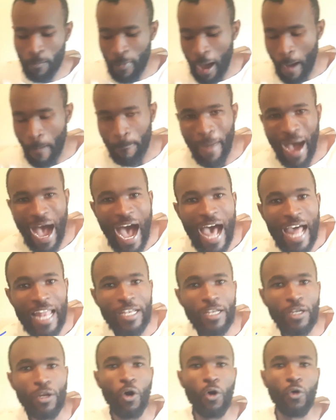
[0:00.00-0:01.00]

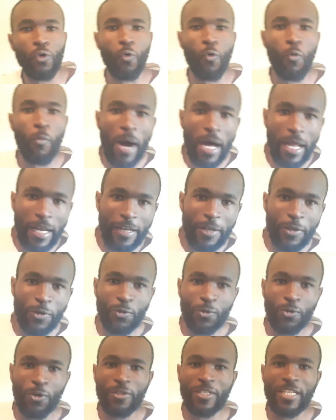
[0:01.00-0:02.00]
Man or woman, you
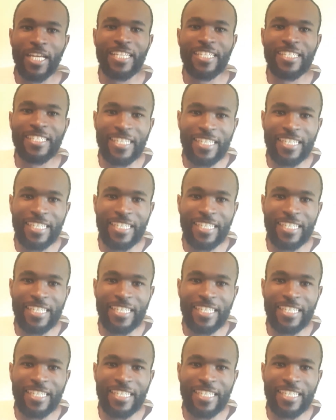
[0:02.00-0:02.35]
should not just